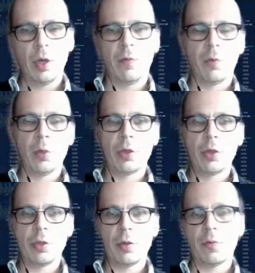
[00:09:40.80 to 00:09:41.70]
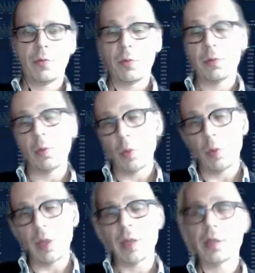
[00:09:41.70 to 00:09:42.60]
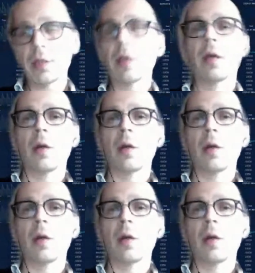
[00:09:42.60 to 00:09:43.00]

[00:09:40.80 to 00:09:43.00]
let's say,